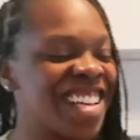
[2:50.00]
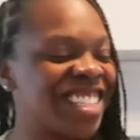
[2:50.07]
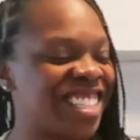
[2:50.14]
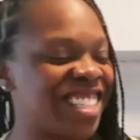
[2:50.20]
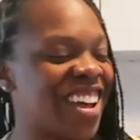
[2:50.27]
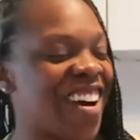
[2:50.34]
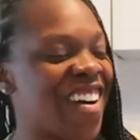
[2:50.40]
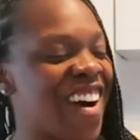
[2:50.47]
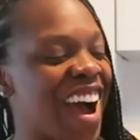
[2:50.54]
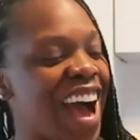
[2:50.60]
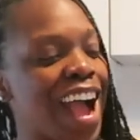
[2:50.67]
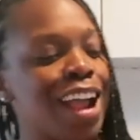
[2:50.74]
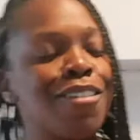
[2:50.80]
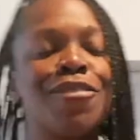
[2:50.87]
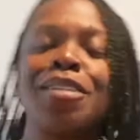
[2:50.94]
So
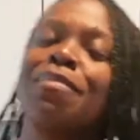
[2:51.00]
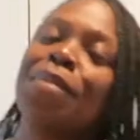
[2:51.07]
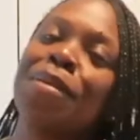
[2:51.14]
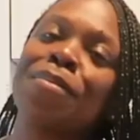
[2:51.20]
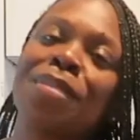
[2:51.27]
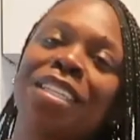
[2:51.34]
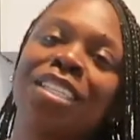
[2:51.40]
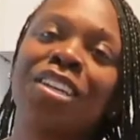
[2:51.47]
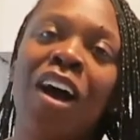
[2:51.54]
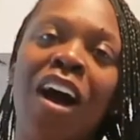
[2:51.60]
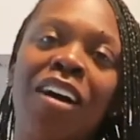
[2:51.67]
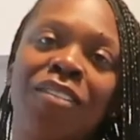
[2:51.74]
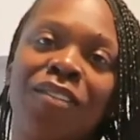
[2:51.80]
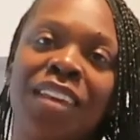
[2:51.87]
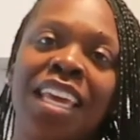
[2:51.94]
I repurpose
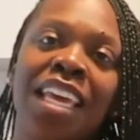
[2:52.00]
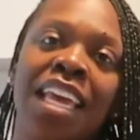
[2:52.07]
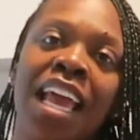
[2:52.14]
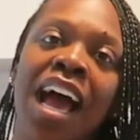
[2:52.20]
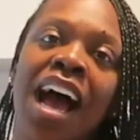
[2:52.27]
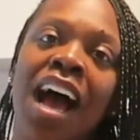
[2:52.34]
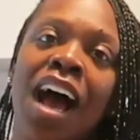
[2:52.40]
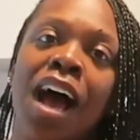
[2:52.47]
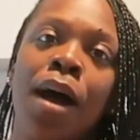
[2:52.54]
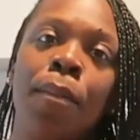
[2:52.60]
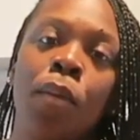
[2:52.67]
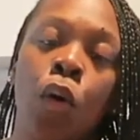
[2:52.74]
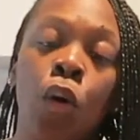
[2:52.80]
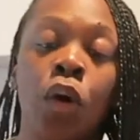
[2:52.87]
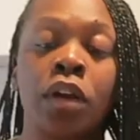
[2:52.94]
coffee,
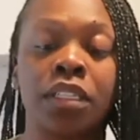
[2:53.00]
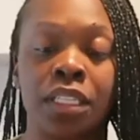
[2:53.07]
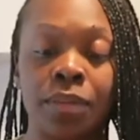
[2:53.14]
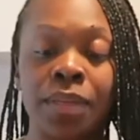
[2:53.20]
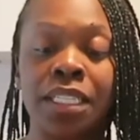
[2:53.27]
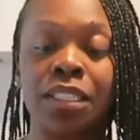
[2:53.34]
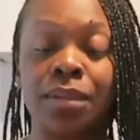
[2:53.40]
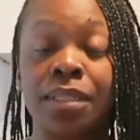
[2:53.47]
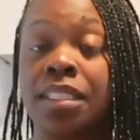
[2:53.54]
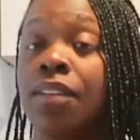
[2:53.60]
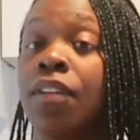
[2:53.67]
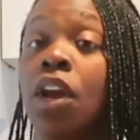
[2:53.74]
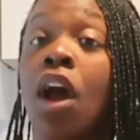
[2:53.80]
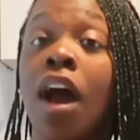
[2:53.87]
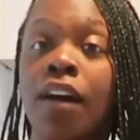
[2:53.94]
or to be
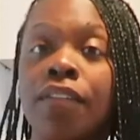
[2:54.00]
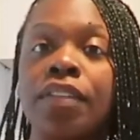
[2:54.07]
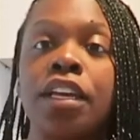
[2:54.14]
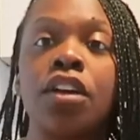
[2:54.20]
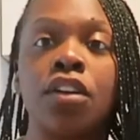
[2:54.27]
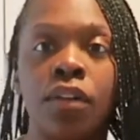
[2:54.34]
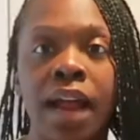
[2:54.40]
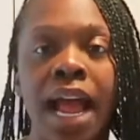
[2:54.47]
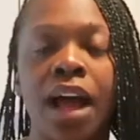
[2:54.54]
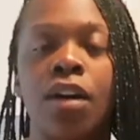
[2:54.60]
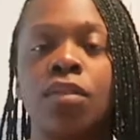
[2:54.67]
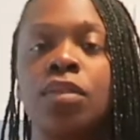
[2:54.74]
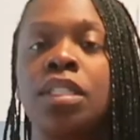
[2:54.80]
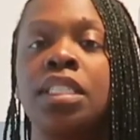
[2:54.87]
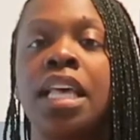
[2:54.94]
specific, coffee
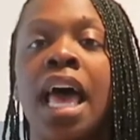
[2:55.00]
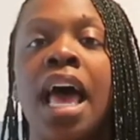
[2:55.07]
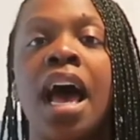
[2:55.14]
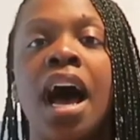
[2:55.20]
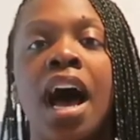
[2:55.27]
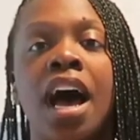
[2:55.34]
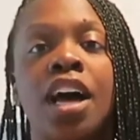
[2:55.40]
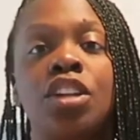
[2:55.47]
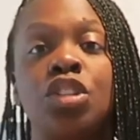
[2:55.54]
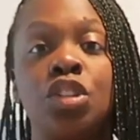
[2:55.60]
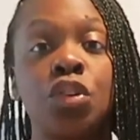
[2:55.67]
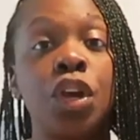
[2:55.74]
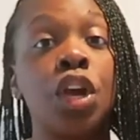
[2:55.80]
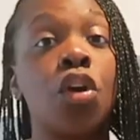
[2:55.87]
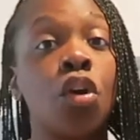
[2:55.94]
grounds,
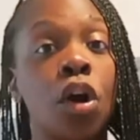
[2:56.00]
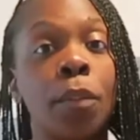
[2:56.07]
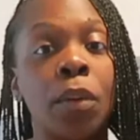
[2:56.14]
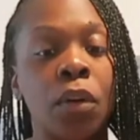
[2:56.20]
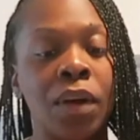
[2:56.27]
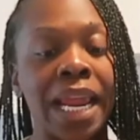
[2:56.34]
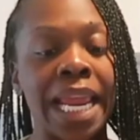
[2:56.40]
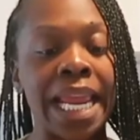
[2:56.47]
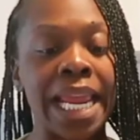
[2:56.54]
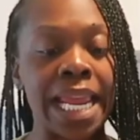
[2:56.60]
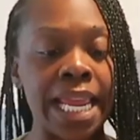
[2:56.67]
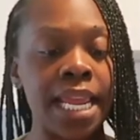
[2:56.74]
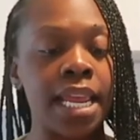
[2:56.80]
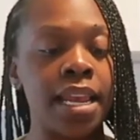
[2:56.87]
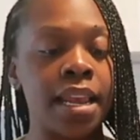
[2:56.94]
to incorporate
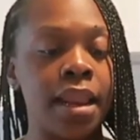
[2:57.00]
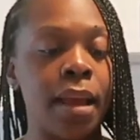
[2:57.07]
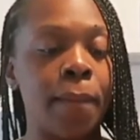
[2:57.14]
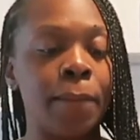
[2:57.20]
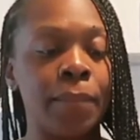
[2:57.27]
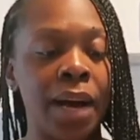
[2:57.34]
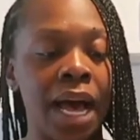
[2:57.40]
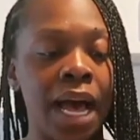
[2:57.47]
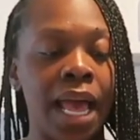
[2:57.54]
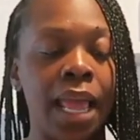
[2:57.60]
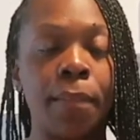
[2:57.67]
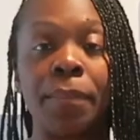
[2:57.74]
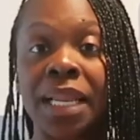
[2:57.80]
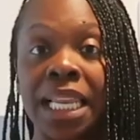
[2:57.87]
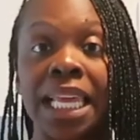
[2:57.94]
in
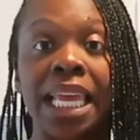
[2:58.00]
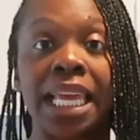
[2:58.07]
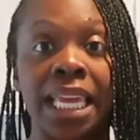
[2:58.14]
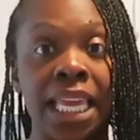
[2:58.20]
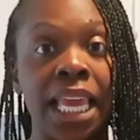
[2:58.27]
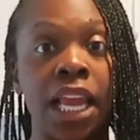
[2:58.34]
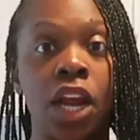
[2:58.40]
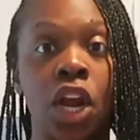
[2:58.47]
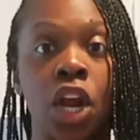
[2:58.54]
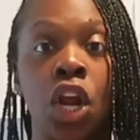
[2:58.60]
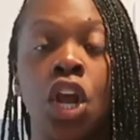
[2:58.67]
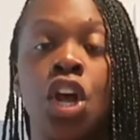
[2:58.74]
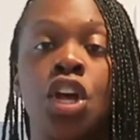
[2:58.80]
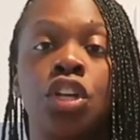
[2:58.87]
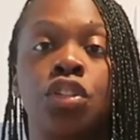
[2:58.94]
my plant care.
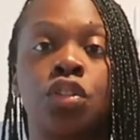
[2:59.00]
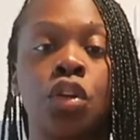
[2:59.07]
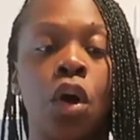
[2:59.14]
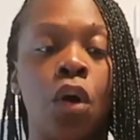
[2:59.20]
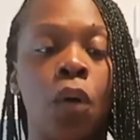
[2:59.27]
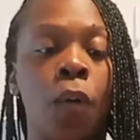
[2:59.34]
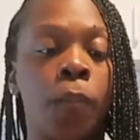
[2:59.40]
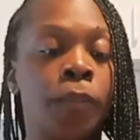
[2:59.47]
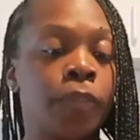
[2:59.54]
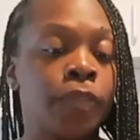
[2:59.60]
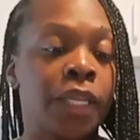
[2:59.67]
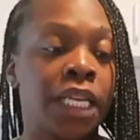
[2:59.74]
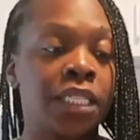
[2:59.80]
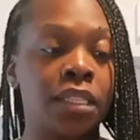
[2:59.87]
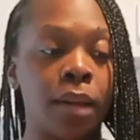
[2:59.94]
So
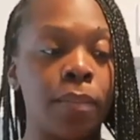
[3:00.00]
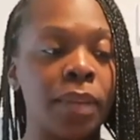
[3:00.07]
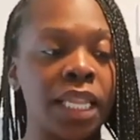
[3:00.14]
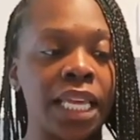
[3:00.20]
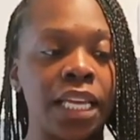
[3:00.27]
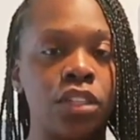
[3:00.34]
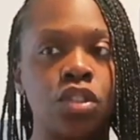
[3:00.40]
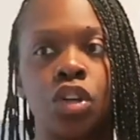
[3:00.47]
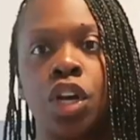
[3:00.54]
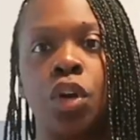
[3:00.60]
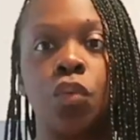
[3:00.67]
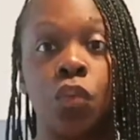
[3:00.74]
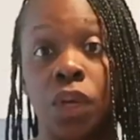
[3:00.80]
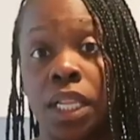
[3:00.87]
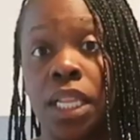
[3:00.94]
some plants are going
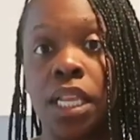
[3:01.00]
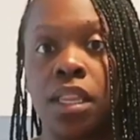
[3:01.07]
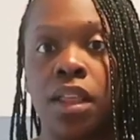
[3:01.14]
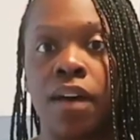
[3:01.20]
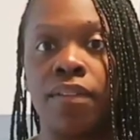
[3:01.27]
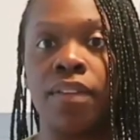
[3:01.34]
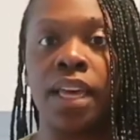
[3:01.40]
to really love